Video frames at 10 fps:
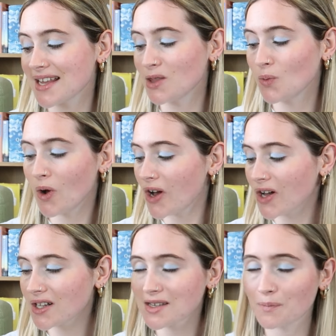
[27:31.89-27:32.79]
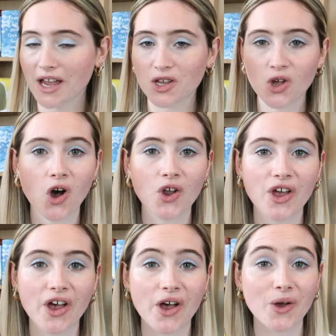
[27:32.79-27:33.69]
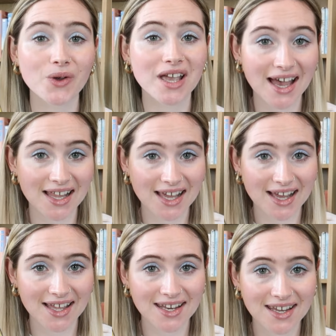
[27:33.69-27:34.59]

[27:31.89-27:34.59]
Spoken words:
in the World by Connor O'Callaghan.